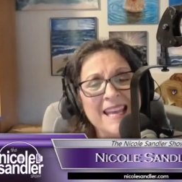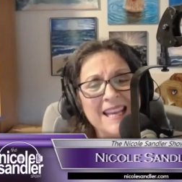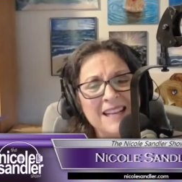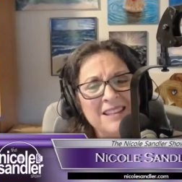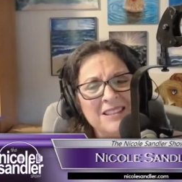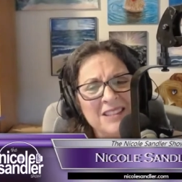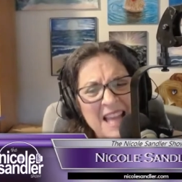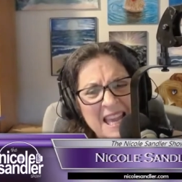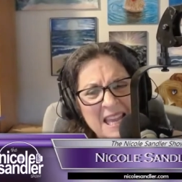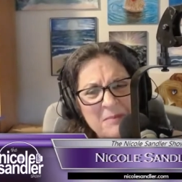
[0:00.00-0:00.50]
He
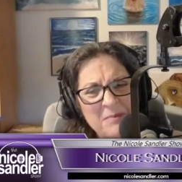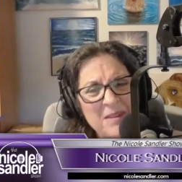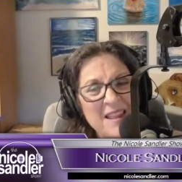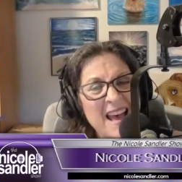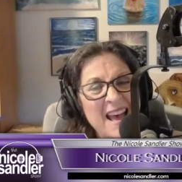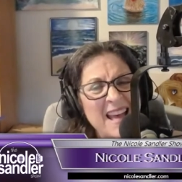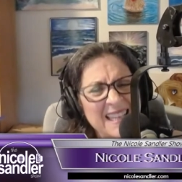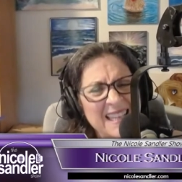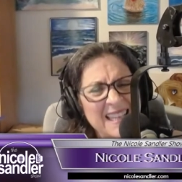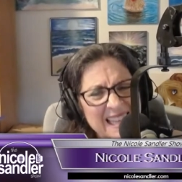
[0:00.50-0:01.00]

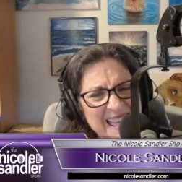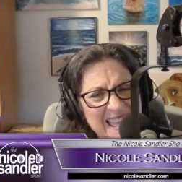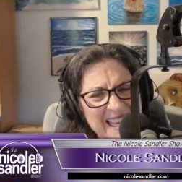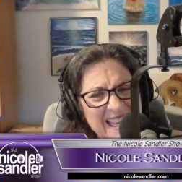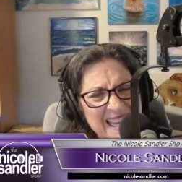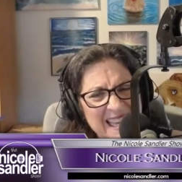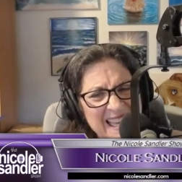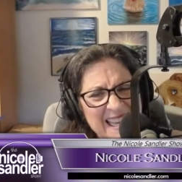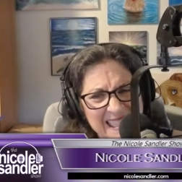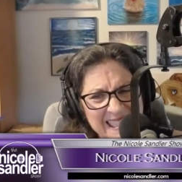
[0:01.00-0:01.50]
claimed that
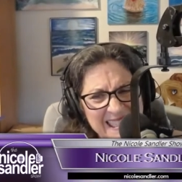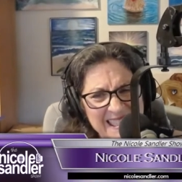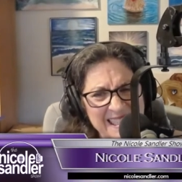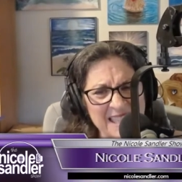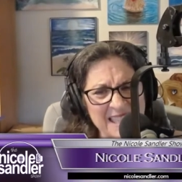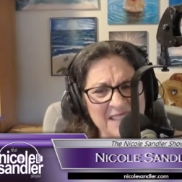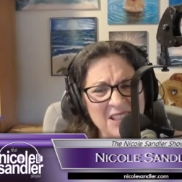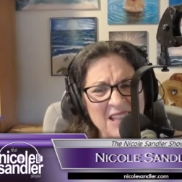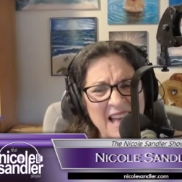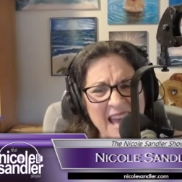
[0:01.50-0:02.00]
he
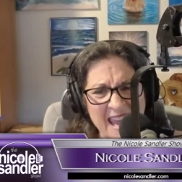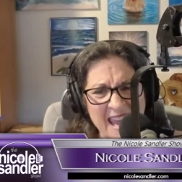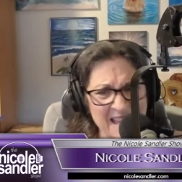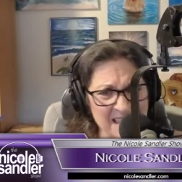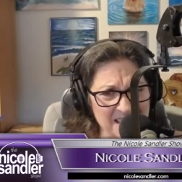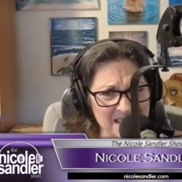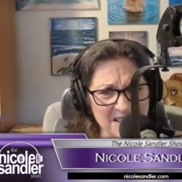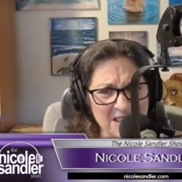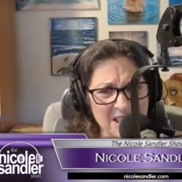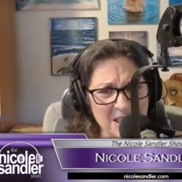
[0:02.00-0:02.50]
single
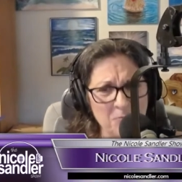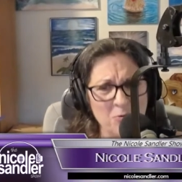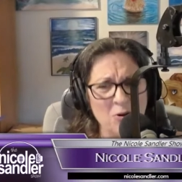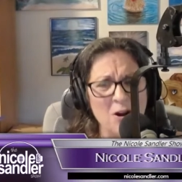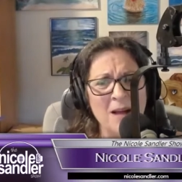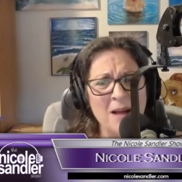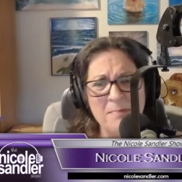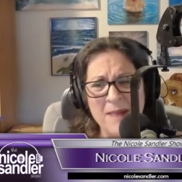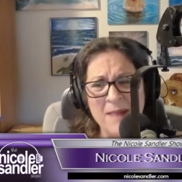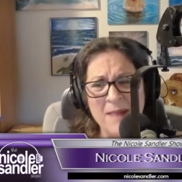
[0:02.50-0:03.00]
handedly
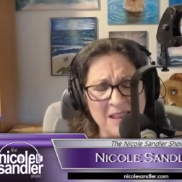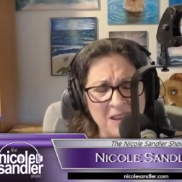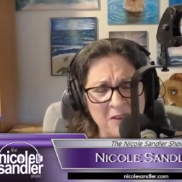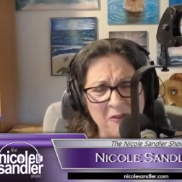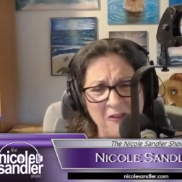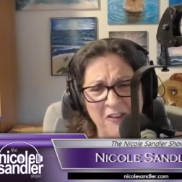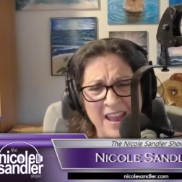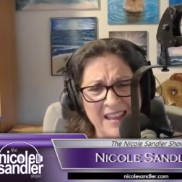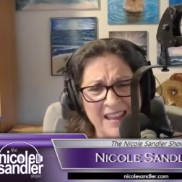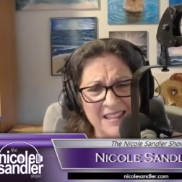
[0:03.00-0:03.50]
brought back
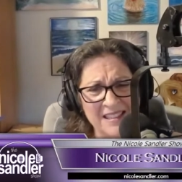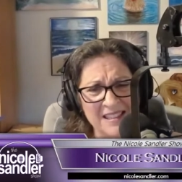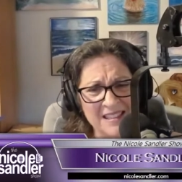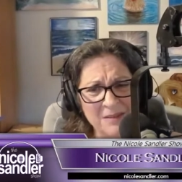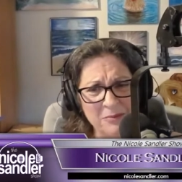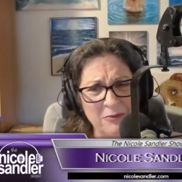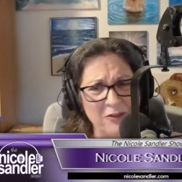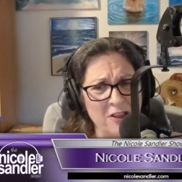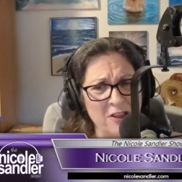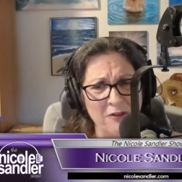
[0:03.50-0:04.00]
the,
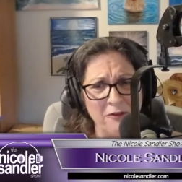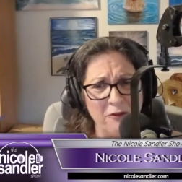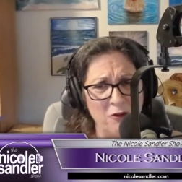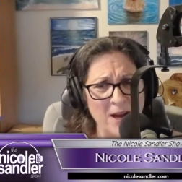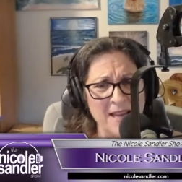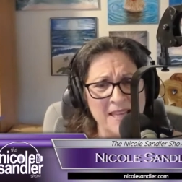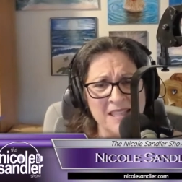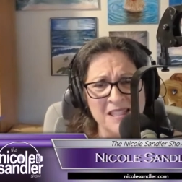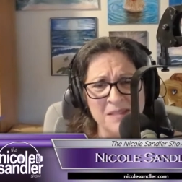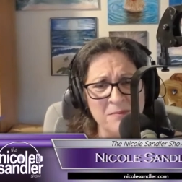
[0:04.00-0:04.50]
the
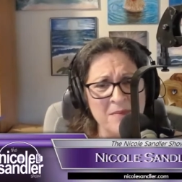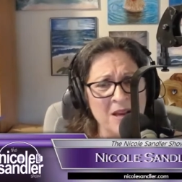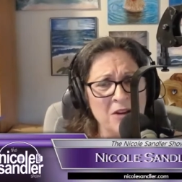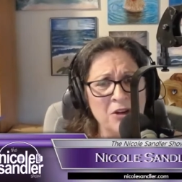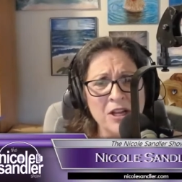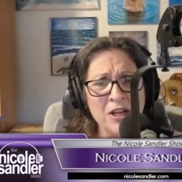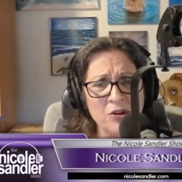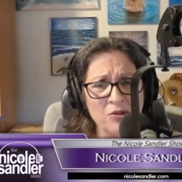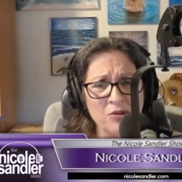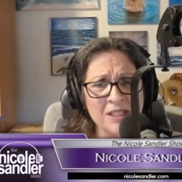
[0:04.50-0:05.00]
phrase
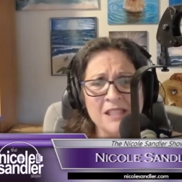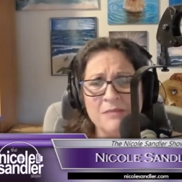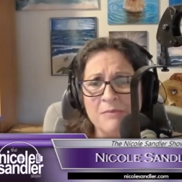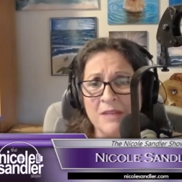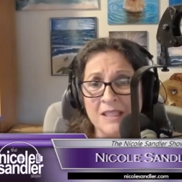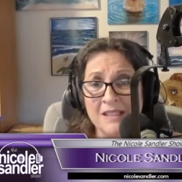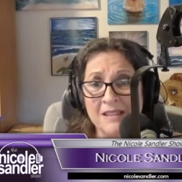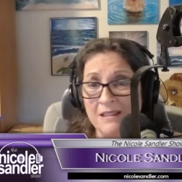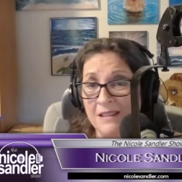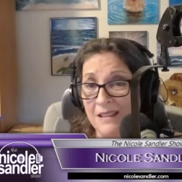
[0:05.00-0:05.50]
Merry
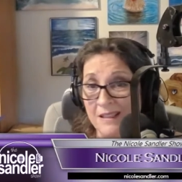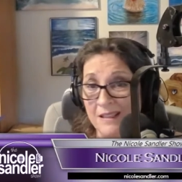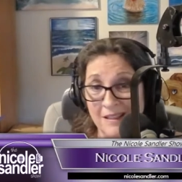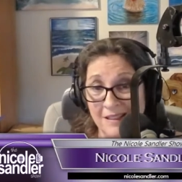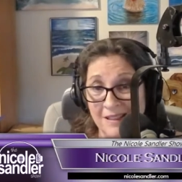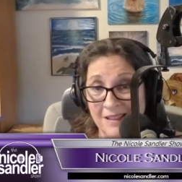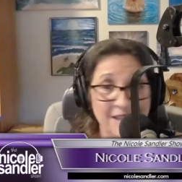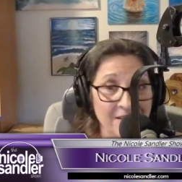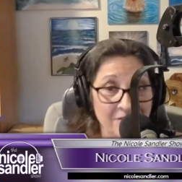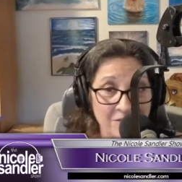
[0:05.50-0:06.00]
Christmas,
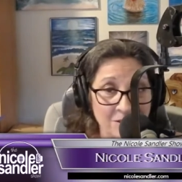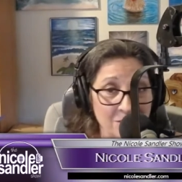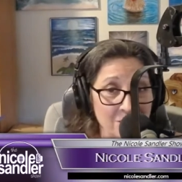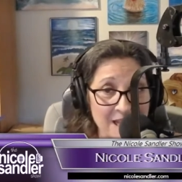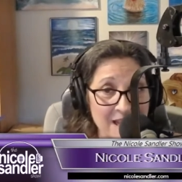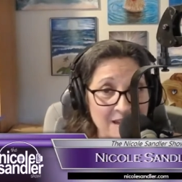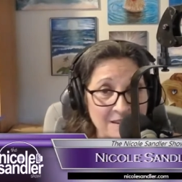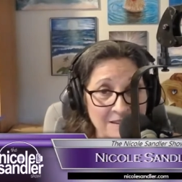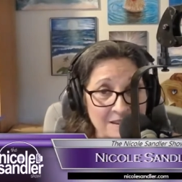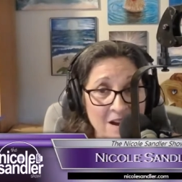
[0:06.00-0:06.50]
even though
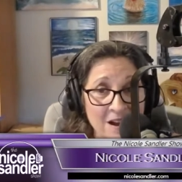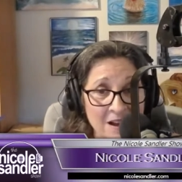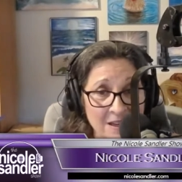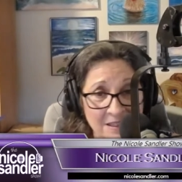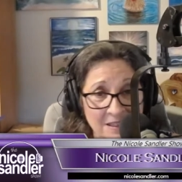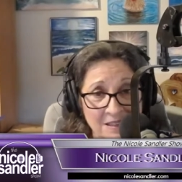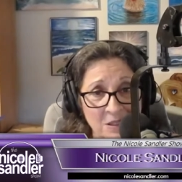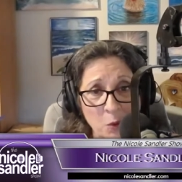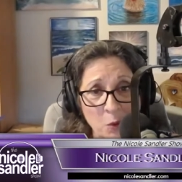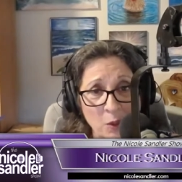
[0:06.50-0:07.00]
it hadn't
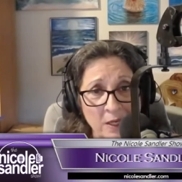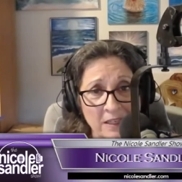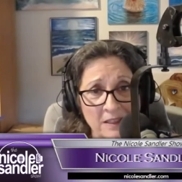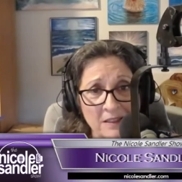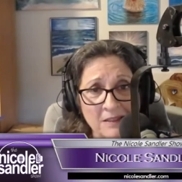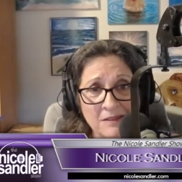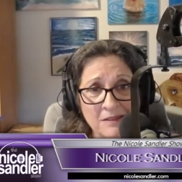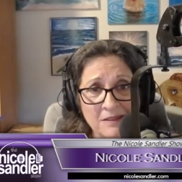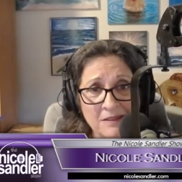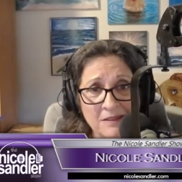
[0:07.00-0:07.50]
gone
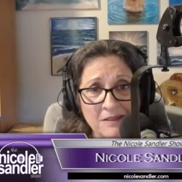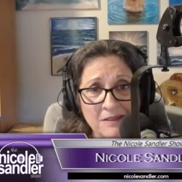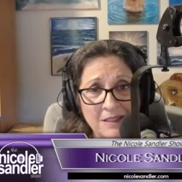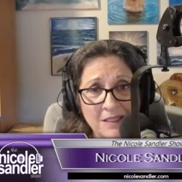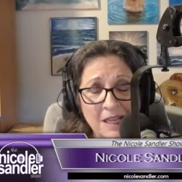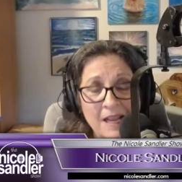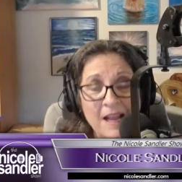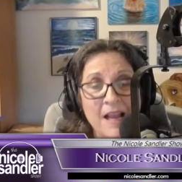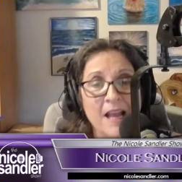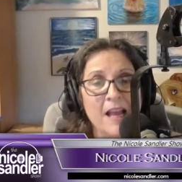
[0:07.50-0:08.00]
anywhere.
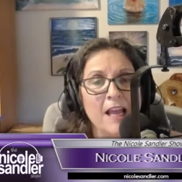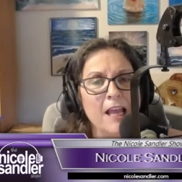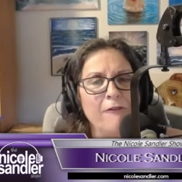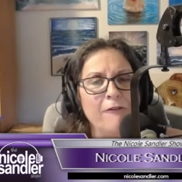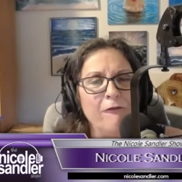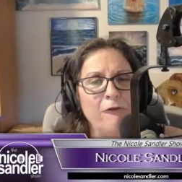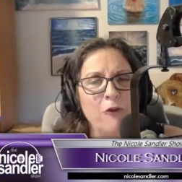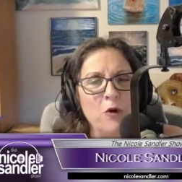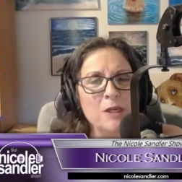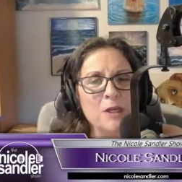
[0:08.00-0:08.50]

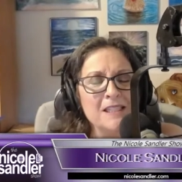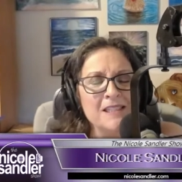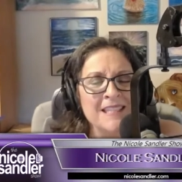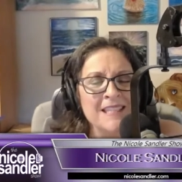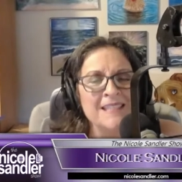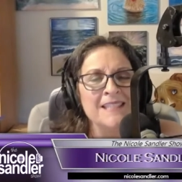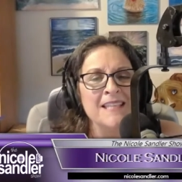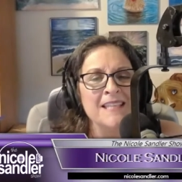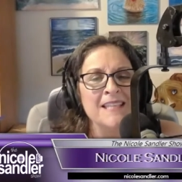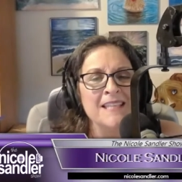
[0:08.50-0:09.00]
He forced
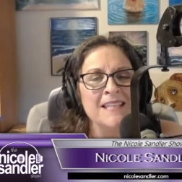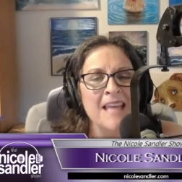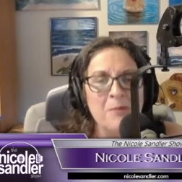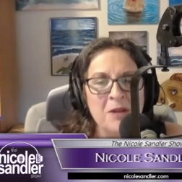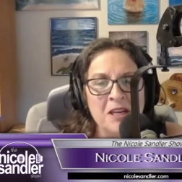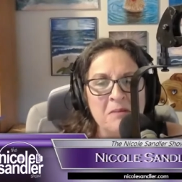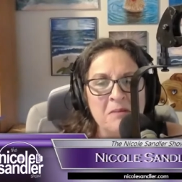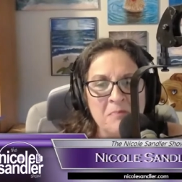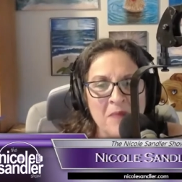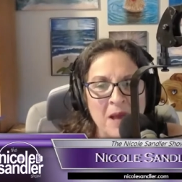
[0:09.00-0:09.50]
his
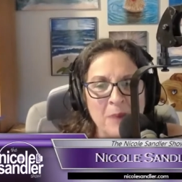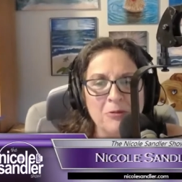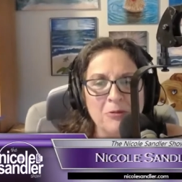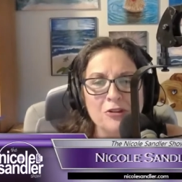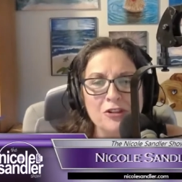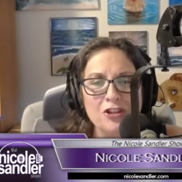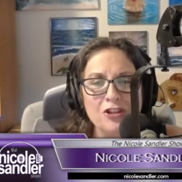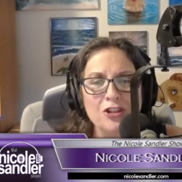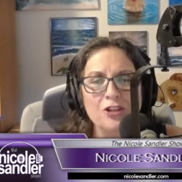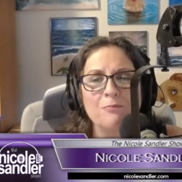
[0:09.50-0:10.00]
cabinet
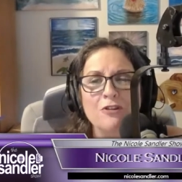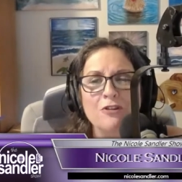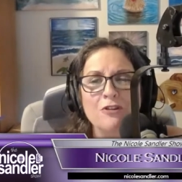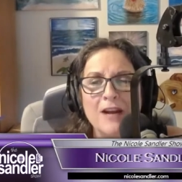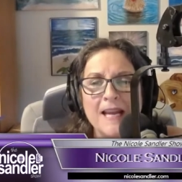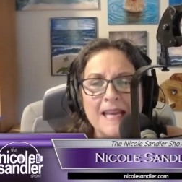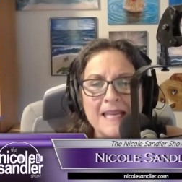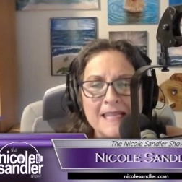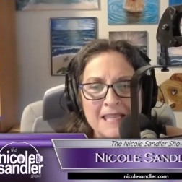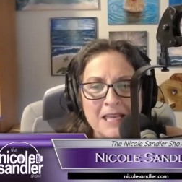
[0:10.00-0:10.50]
members to
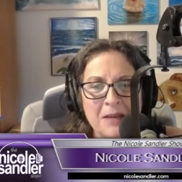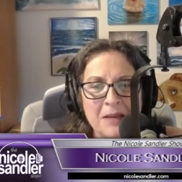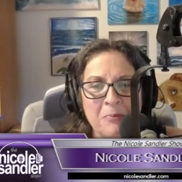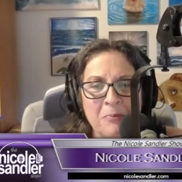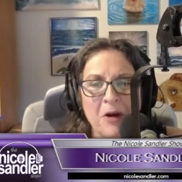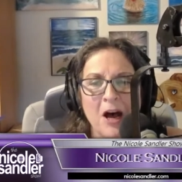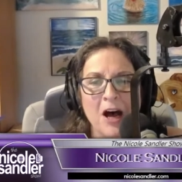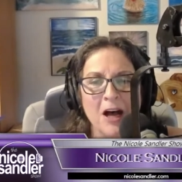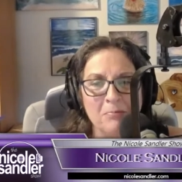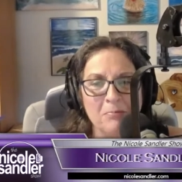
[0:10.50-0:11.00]
praise
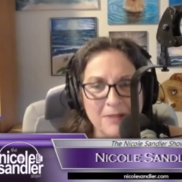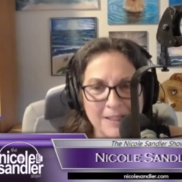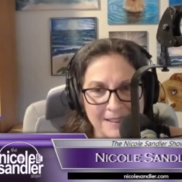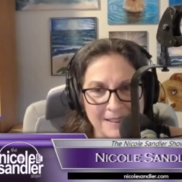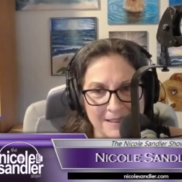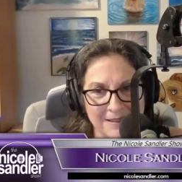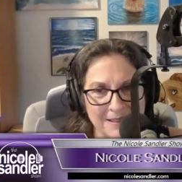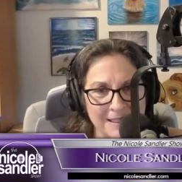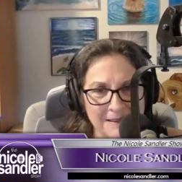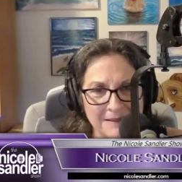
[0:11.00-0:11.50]
him
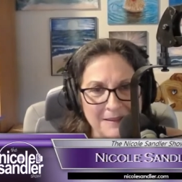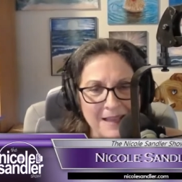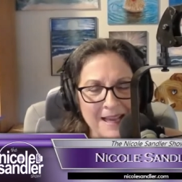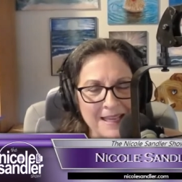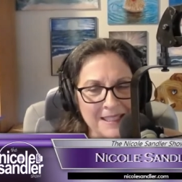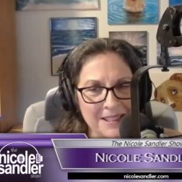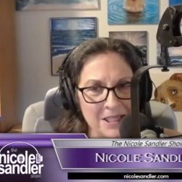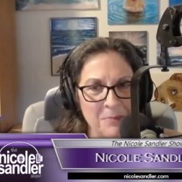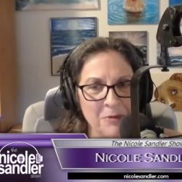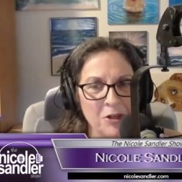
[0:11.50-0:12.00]
publicly
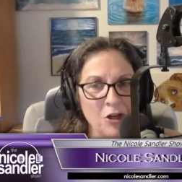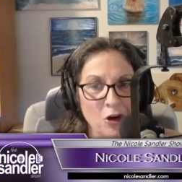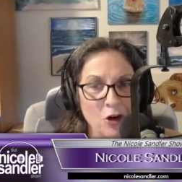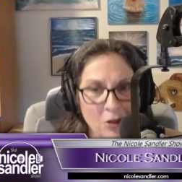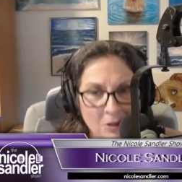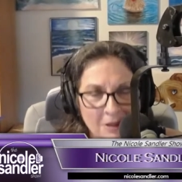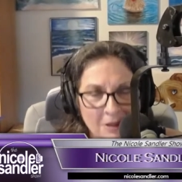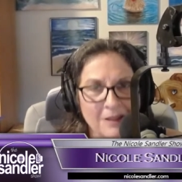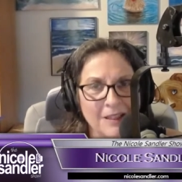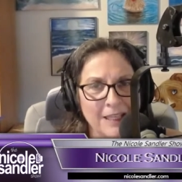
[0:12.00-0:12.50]
like some
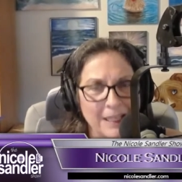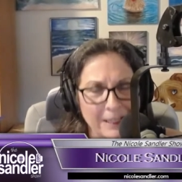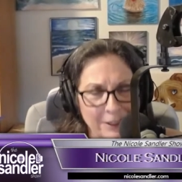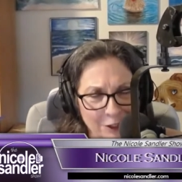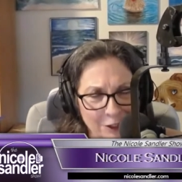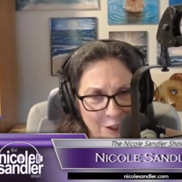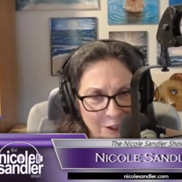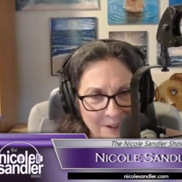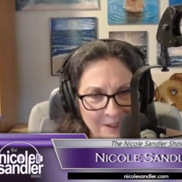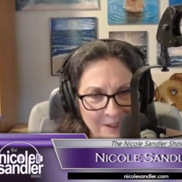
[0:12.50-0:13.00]
cult
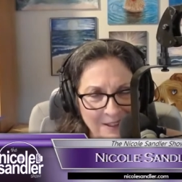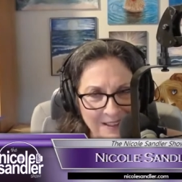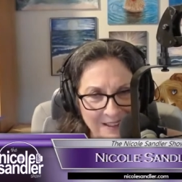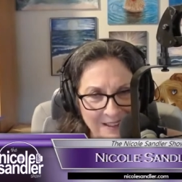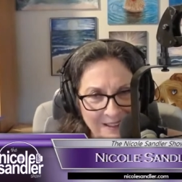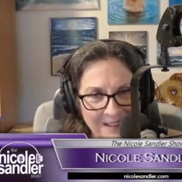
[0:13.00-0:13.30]
leader.